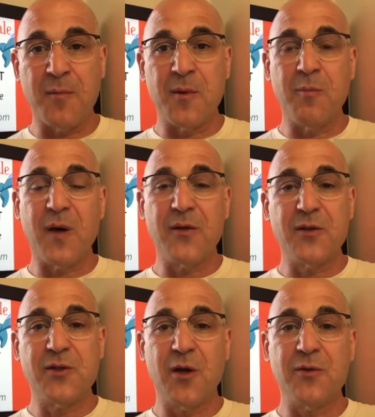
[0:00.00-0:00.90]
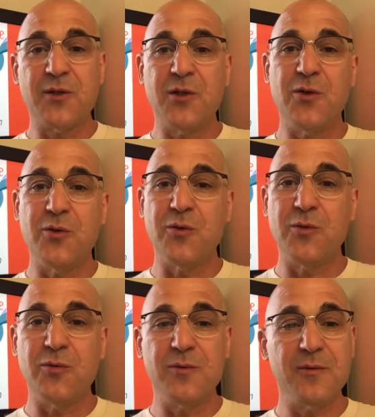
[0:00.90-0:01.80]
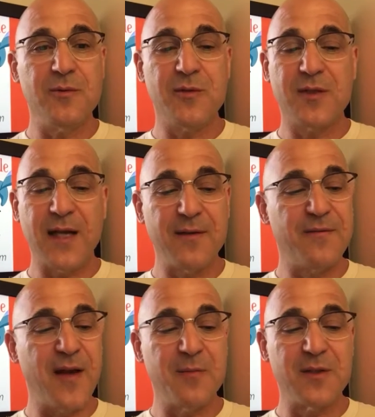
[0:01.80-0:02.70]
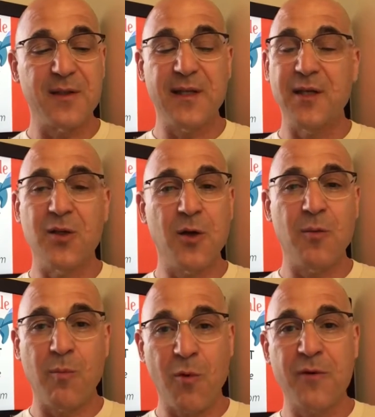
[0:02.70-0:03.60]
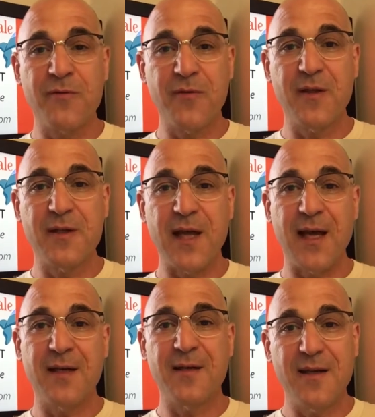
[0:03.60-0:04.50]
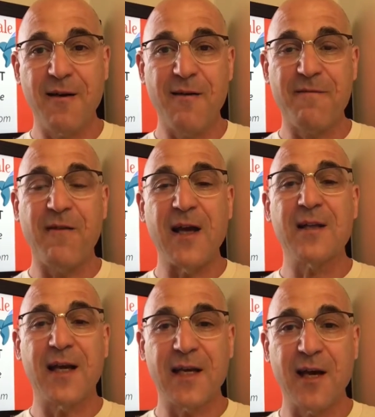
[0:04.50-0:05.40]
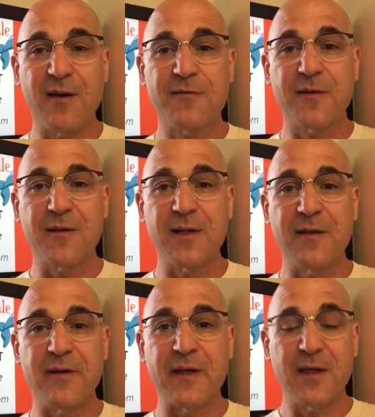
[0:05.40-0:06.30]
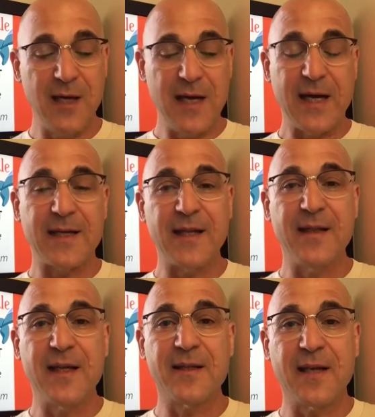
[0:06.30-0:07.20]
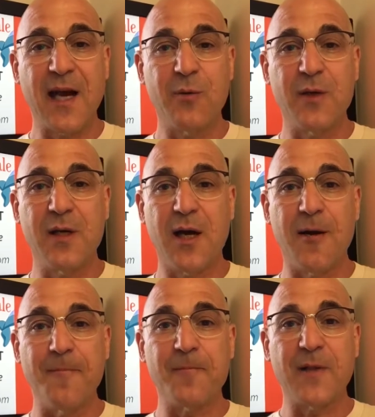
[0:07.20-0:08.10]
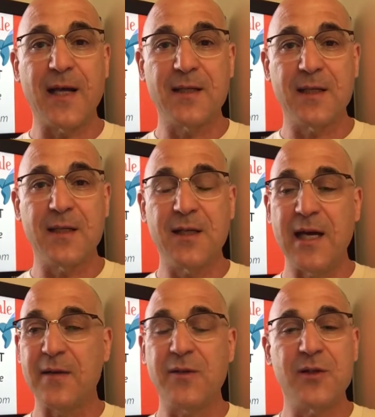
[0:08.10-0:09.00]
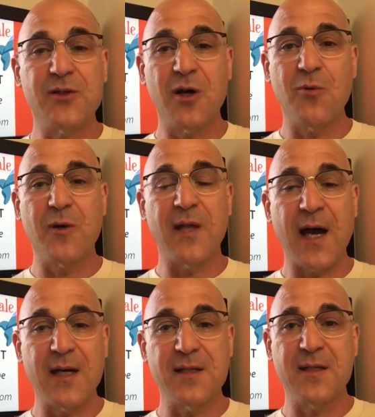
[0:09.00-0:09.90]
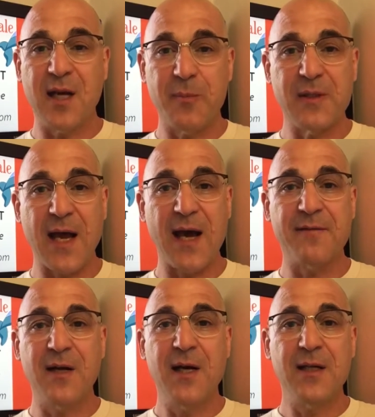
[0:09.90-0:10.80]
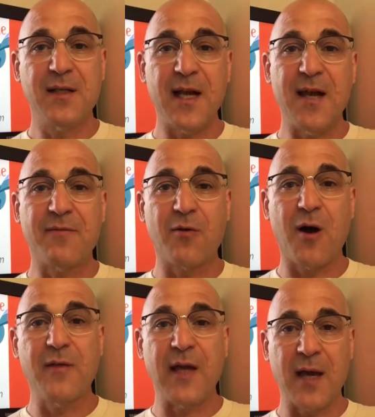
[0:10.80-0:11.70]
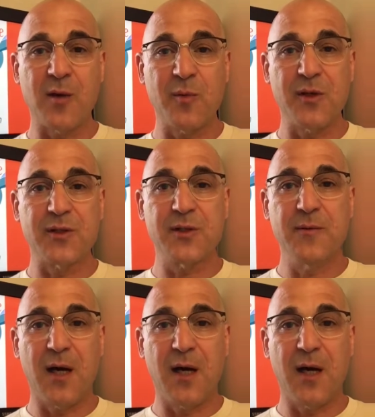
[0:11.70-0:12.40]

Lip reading: Mother Jones, who said famously, "Mourn for the dead, fight like hell for the living." And I think that I would like to end the show with that as the epitaph today for all the animals